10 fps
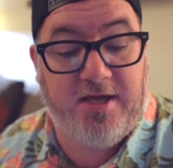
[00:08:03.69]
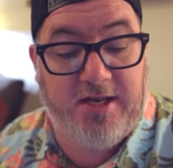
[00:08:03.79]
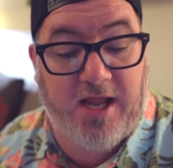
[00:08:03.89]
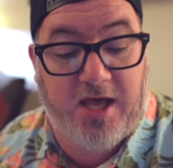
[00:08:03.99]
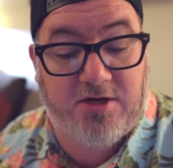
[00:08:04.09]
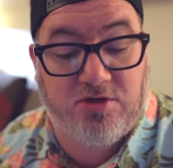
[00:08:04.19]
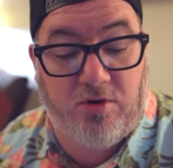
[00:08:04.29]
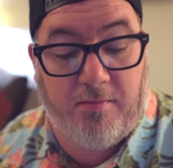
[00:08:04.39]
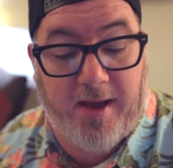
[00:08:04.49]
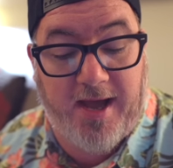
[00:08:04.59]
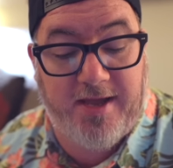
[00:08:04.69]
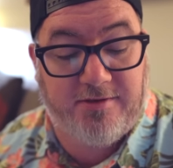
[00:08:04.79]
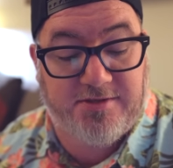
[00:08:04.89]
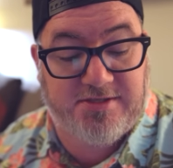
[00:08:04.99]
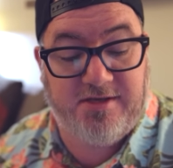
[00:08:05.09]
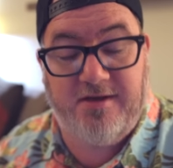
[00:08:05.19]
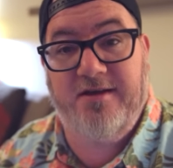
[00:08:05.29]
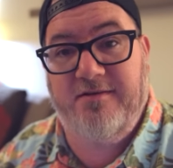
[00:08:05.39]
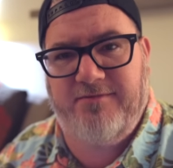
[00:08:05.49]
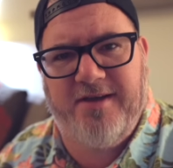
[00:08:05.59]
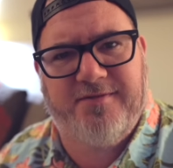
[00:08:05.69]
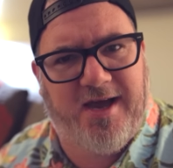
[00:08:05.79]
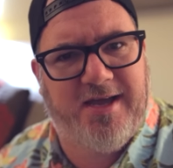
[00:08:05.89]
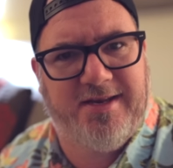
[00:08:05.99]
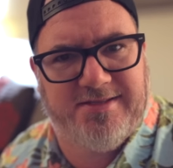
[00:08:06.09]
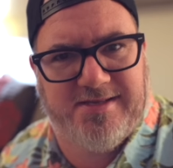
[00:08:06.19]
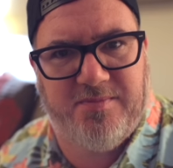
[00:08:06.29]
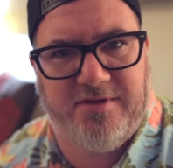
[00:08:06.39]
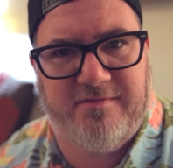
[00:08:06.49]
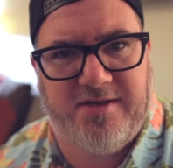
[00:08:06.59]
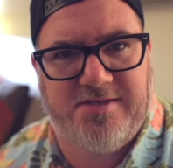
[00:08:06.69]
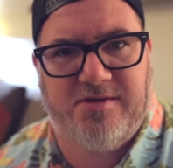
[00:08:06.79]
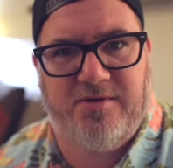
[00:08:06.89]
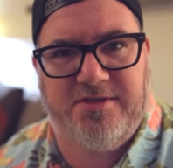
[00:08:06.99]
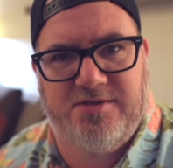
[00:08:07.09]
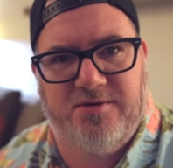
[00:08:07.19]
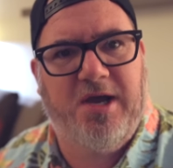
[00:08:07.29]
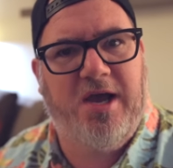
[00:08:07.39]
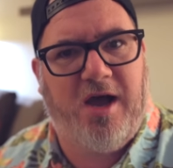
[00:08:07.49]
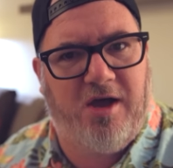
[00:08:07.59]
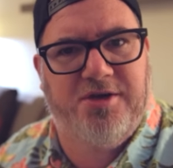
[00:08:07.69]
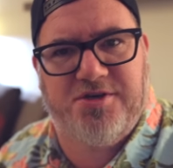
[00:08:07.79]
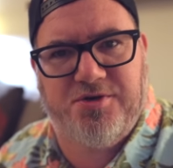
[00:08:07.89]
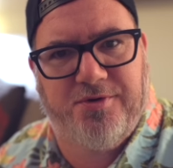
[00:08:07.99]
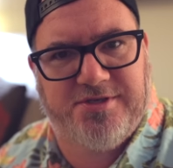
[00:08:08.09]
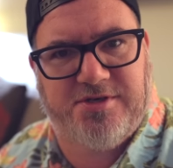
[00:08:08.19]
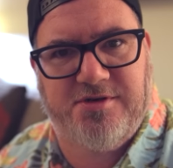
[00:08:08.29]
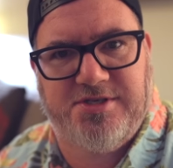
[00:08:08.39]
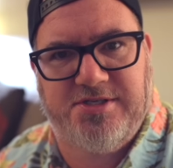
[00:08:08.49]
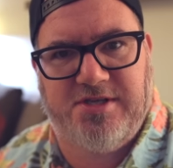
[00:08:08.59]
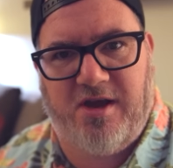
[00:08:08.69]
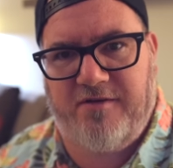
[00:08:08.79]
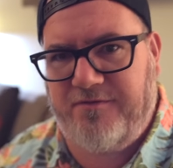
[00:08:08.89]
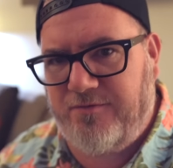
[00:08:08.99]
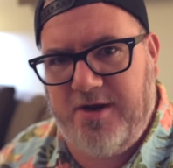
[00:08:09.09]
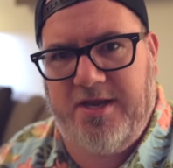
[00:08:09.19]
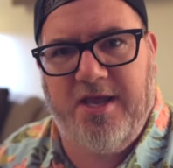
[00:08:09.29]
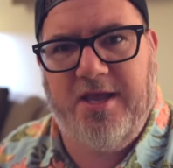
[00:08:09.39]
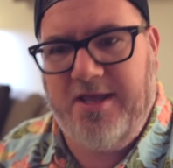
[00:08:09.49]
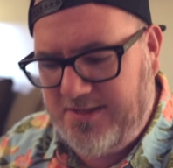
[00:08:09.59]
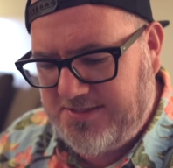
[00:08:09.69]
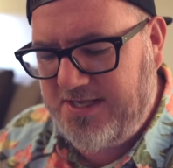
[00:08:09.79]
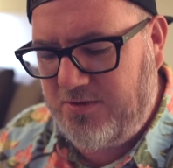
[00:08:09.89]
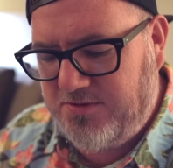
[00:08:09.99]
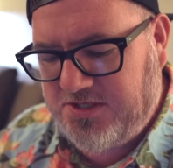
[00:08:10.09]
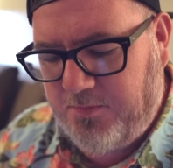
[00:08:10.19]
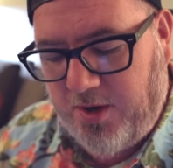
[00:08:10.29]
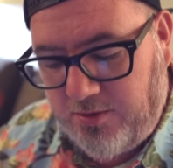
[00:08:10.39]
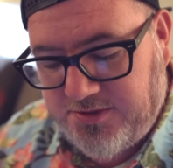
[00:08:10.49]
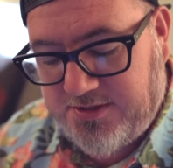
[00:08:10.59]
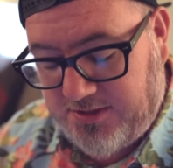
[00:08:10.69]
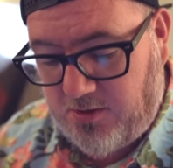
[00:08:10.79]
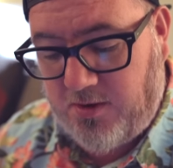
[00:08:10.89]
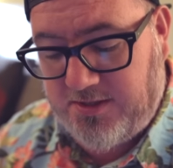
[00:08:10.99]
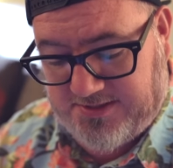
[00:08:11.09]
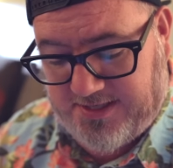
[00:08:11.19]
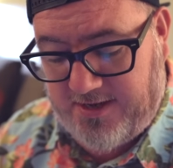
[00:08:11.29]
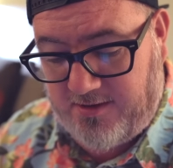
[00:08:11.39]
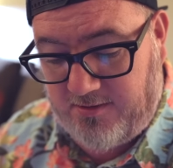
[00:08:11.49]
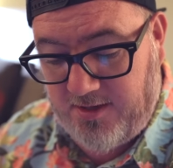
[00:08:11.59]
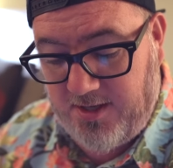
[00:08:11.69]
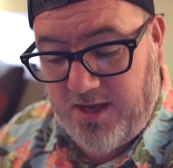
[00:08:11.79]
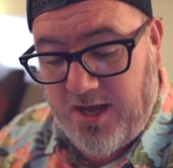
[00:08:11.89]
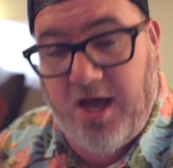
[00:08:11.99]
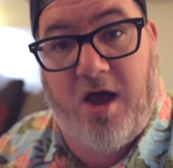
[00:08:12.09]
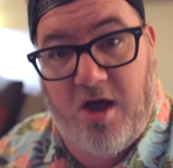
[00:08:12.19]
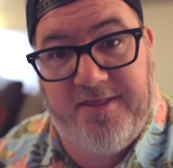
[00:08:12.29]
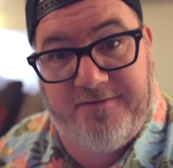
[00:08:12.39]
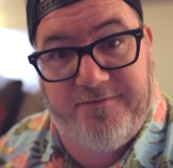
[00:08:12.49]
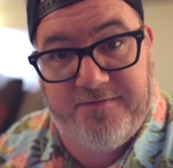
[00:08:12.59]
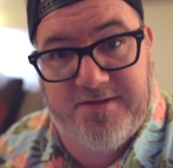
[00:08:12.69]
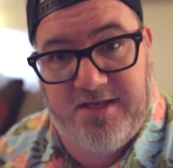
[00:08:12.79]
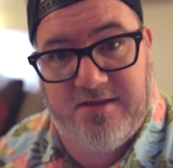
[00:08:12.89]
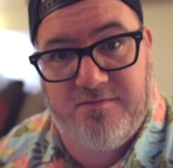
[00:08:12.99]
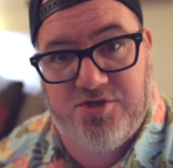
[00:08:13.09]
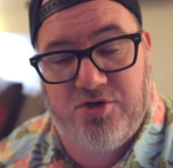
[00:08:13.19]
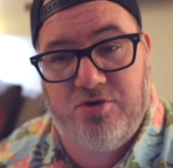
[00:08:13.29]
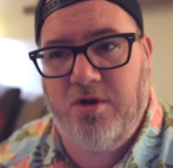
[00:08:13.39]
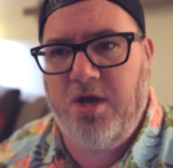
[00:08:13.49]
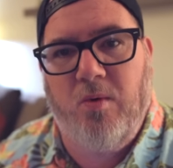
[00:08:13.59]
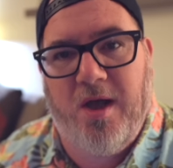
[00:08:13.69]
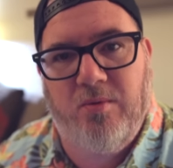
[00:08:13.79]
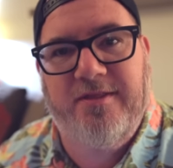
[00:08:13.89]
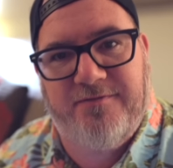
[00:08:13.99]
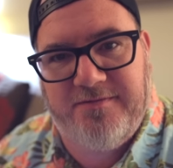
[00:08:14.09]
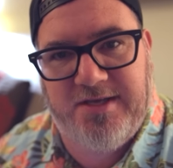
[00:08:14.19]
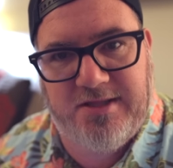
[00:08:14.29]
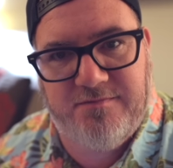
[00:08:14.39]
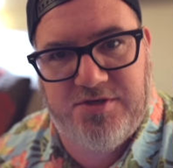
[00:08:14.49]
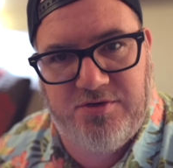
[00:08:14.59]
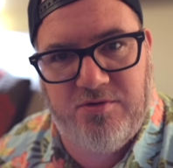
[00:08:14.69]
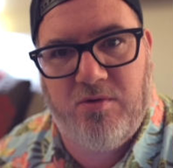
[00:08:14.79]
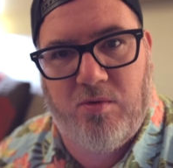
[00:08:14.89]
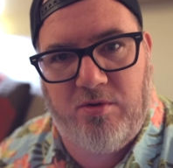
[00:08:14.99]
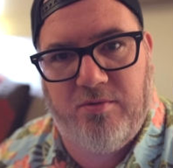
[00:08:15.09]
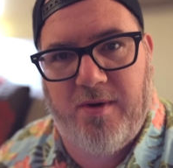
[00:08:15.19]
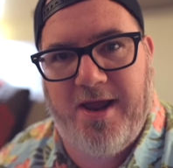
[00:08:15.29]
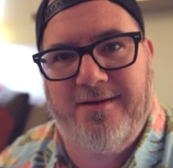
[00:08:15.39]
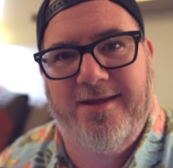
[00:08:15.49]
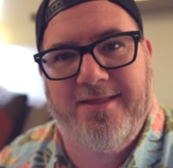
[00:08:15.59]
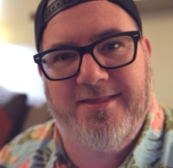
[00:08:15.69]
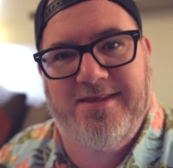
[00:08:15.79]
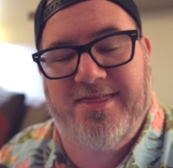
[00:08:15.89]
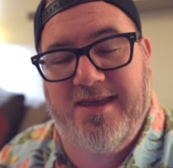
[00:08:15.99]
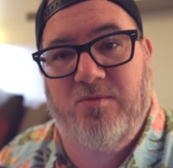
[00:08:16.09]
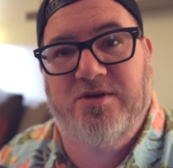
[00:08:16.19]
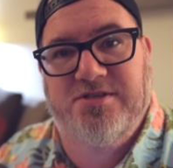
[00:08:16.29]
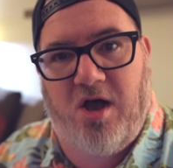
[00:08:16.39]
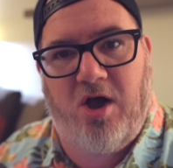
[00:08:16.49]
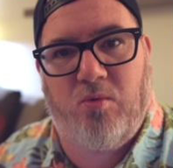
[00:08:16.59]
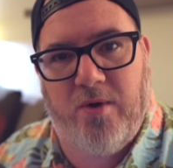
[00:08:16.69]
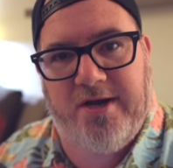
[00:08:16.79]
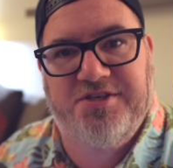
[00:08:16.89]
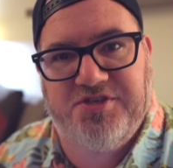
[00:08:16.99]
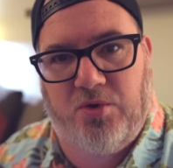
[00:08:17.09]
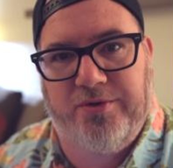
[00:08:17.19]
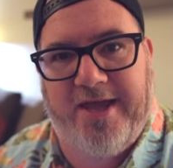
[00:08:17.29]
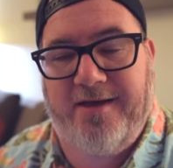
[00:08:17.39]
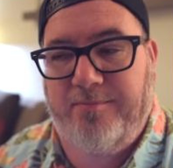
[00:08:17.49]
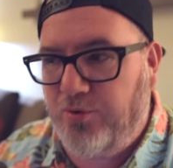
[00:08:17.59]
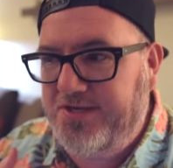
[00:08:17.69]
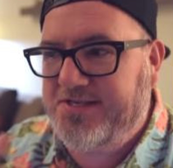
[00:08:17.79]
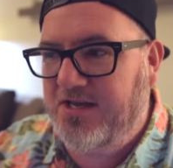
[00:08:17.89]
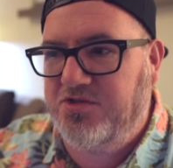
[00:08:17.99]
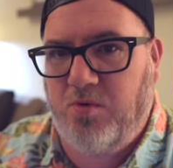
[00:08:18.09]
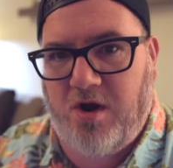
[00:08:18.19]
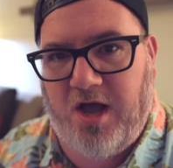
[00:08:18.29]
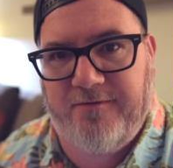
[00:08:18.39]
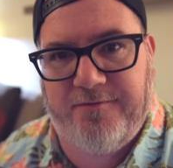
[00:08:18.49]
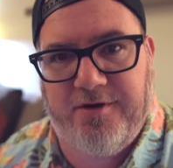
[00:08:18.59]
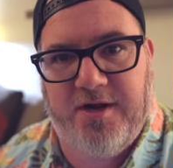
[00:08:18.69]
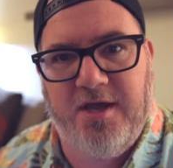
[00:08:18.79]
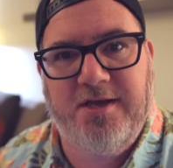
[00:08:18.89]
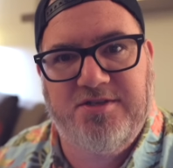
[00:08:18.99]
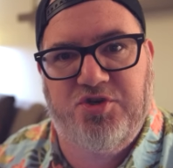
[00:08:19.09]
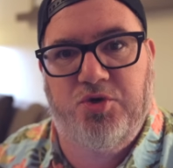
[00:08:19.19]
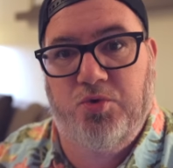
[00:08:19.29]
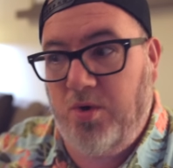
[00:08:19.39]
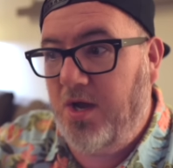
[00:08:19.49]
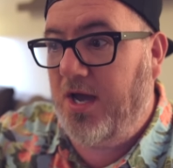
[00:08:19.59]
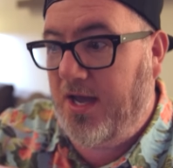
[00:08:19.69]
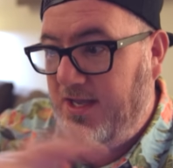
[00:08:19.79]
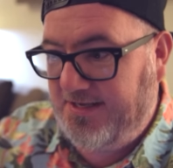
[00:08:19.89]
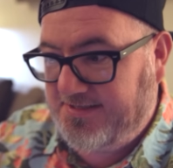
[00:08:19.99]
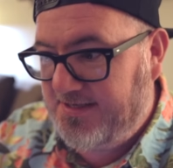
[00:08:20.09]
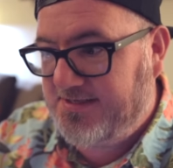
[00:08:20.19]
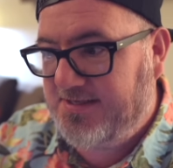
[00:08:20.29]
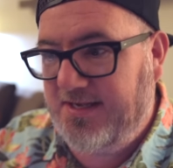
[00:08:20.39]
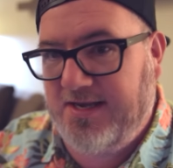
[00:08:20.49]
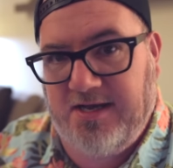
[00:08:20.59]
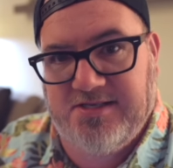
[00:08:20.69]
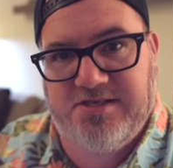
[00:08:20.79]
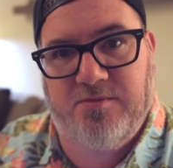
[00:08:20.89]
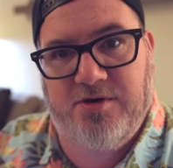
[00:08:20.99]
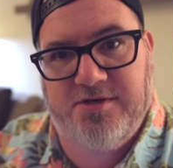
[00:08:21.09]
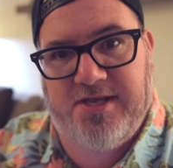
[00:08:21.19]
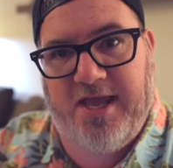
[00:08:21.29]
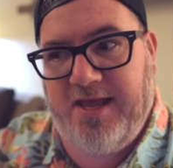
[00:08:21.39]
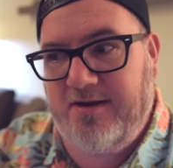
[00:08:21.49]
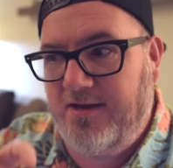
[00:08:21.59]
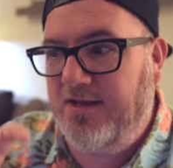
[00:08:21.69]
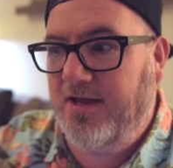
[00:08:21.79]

nautical miles, 5 continents, I believe that it's going to. All your shore excursions are free. This thing was supposed to go on sale on the 15th of June. Well, when the 15th of June rolled around, the thing was already sold out. Pre-sales were offered to existing customers and